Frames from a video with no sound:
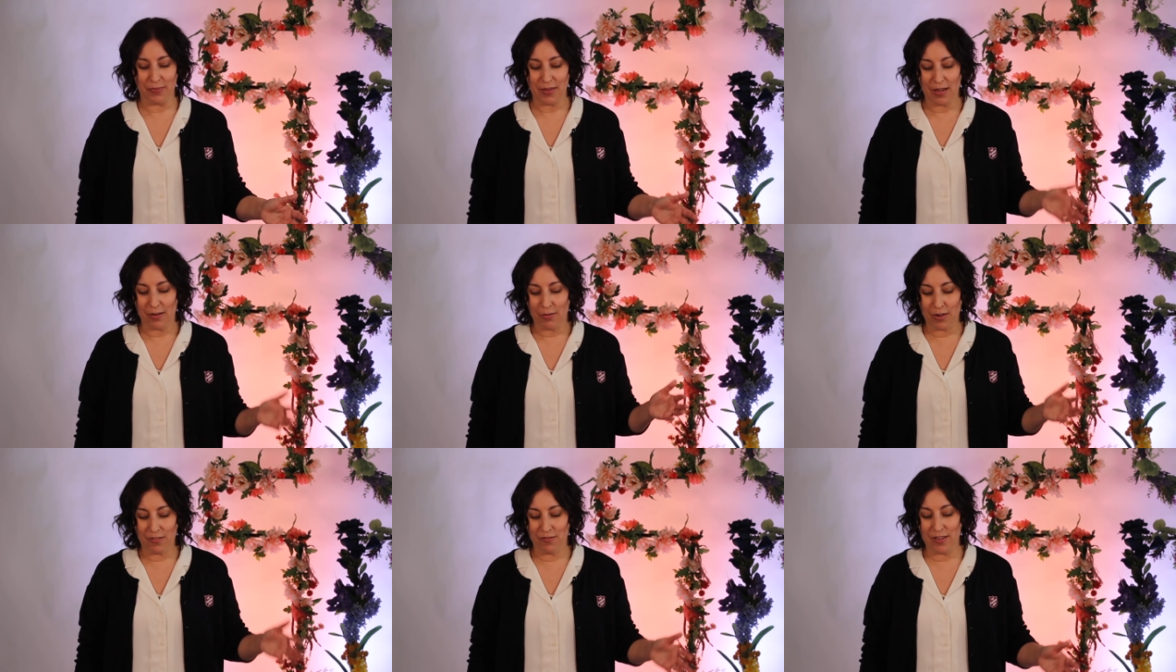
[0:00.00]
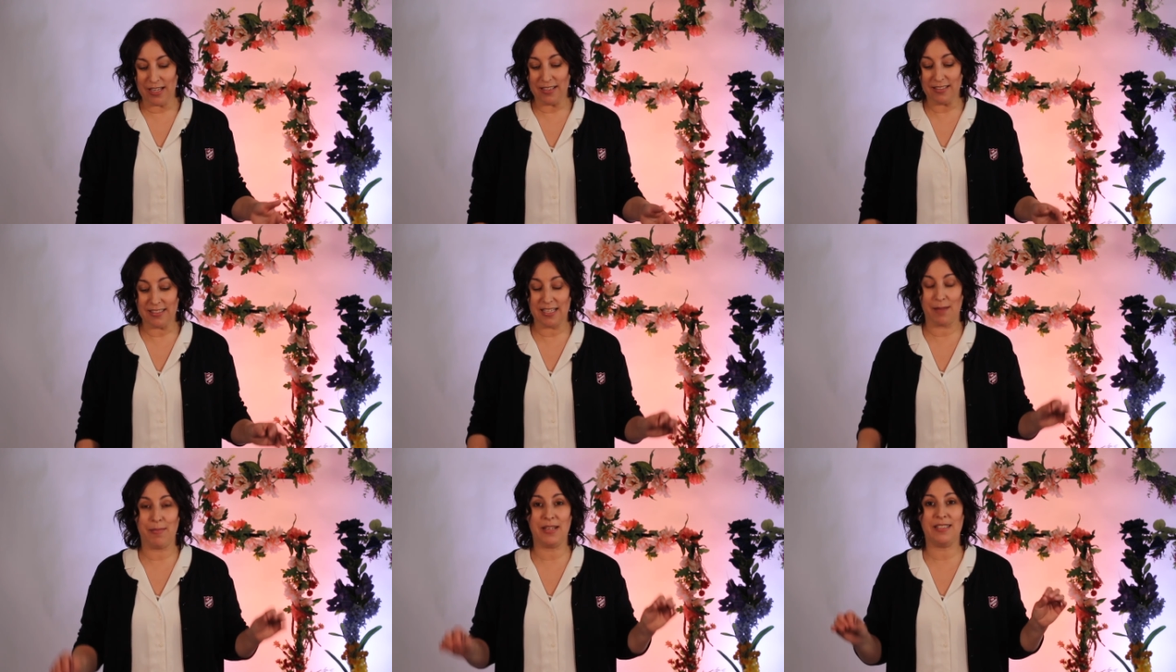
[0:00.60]
revealed
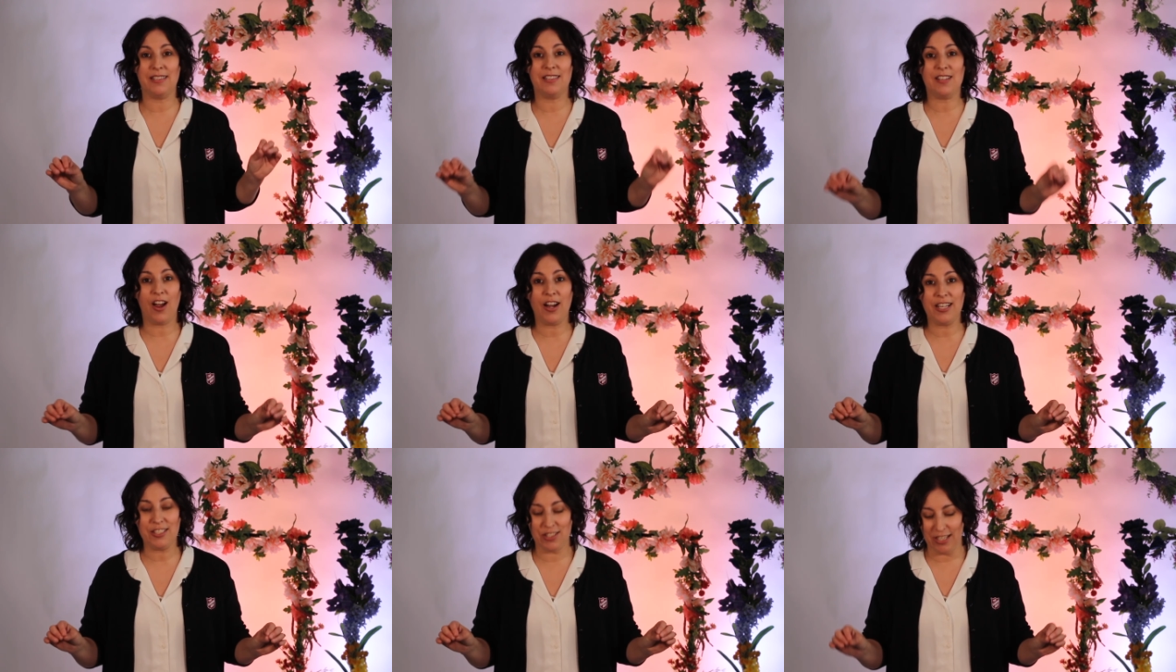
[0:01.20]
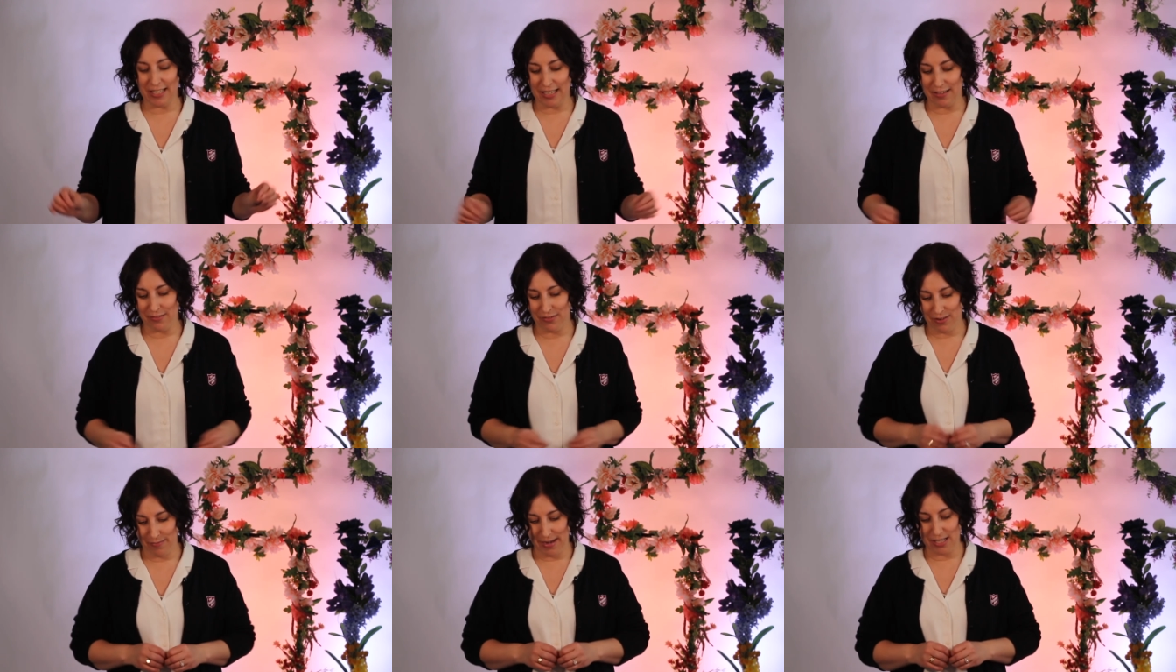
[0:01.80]
some astonishing
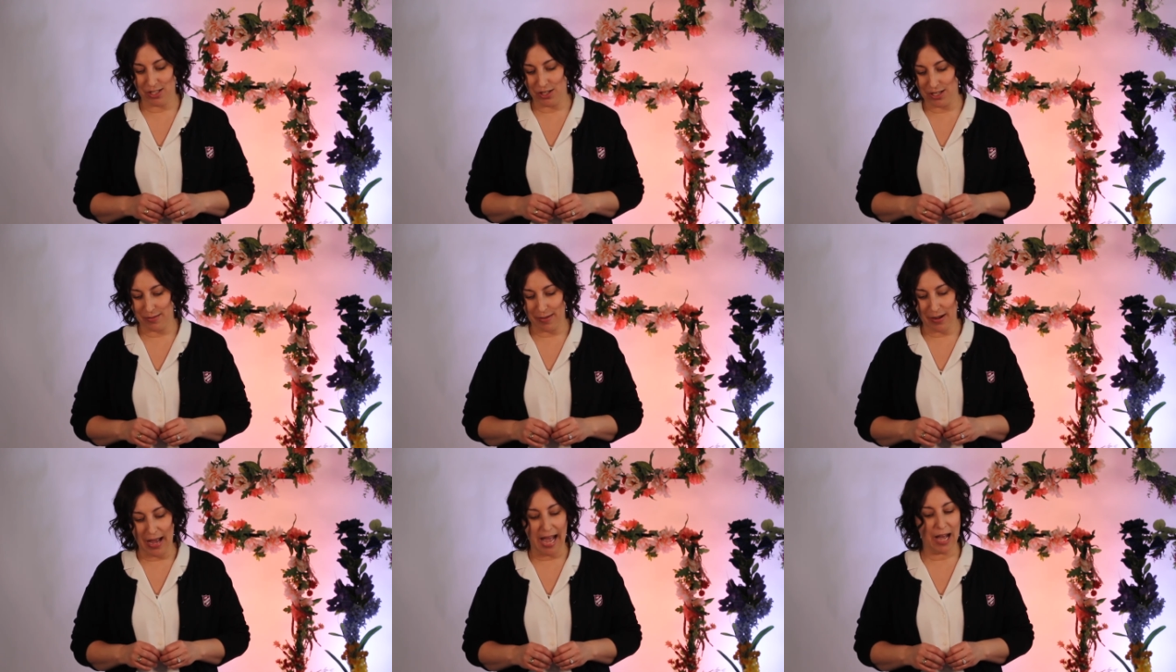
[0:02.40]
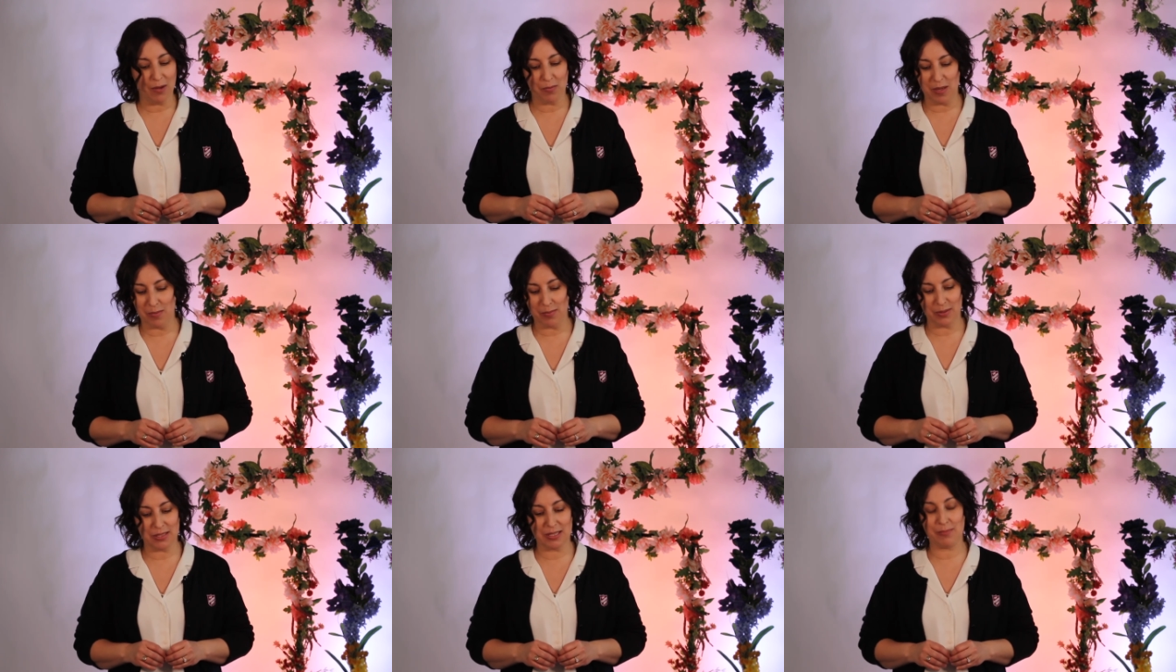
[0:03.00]
information about how
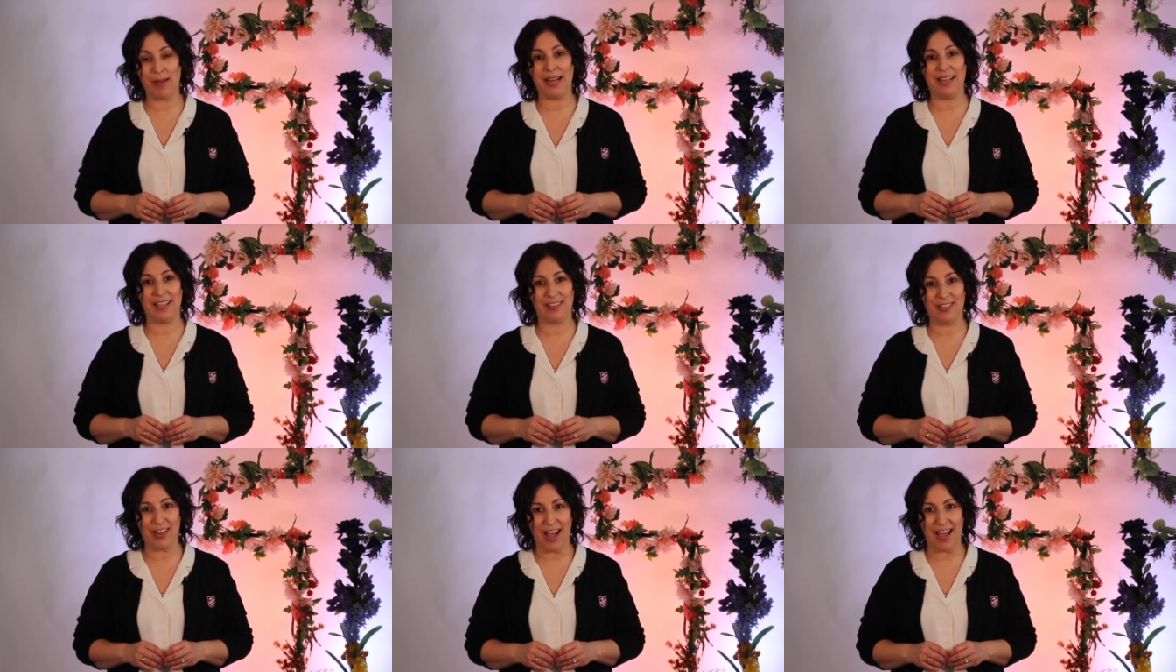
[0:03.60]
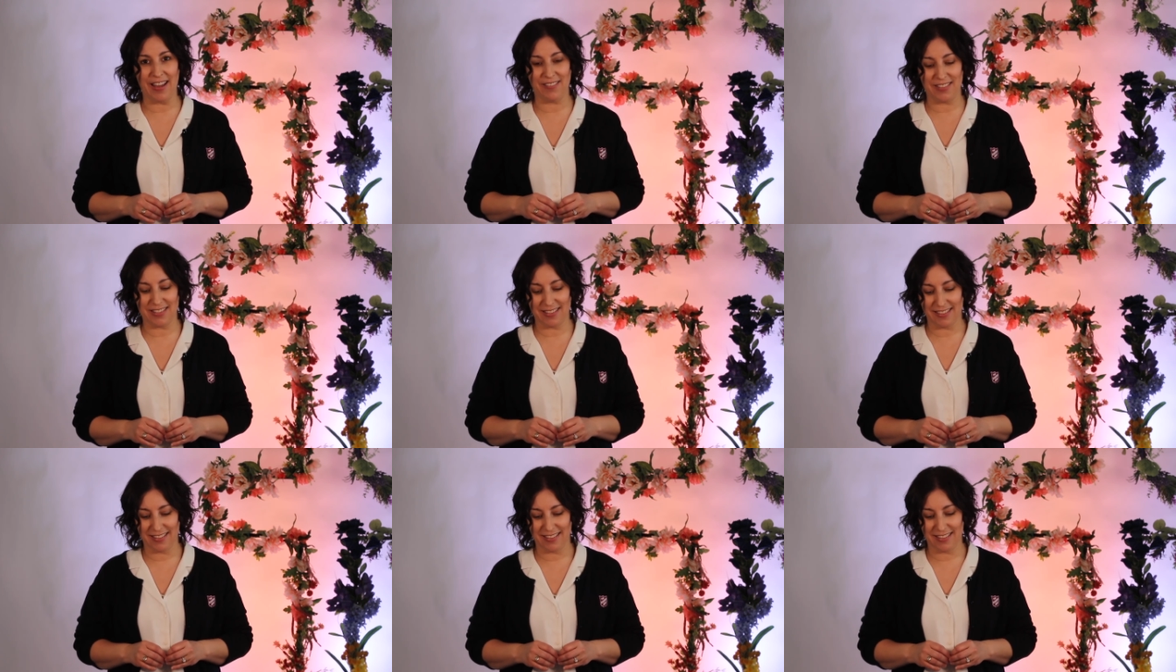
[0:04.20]
people spend their lives.